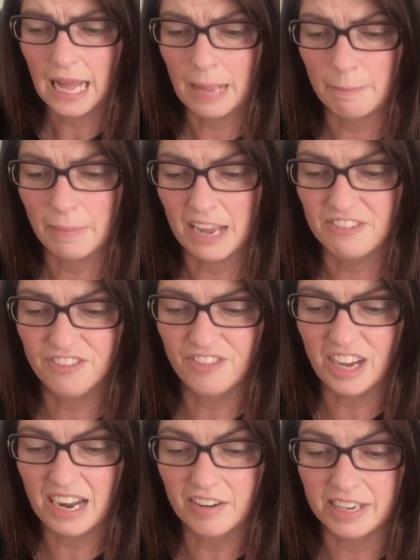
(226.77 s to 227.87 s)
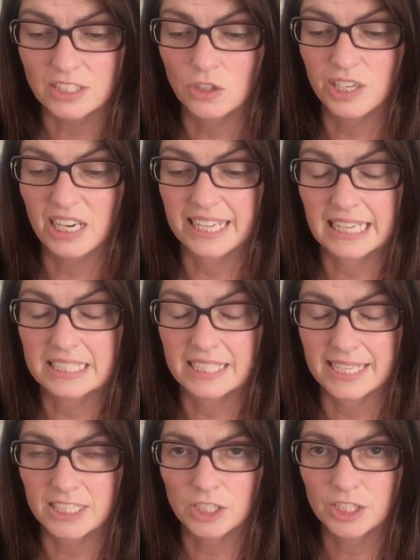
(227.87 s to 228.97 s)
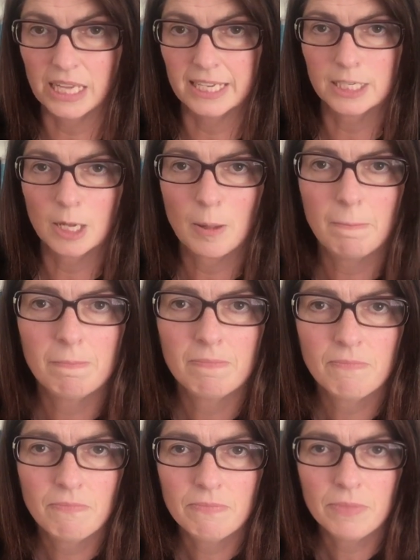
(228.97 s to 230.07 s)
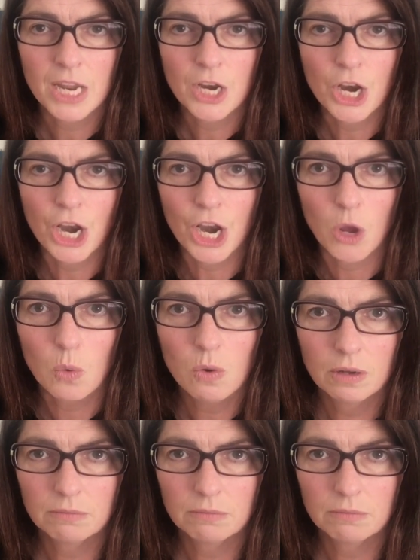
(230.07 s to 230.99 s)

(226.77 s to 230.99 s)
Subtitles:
And my very naughty little sister said, "No."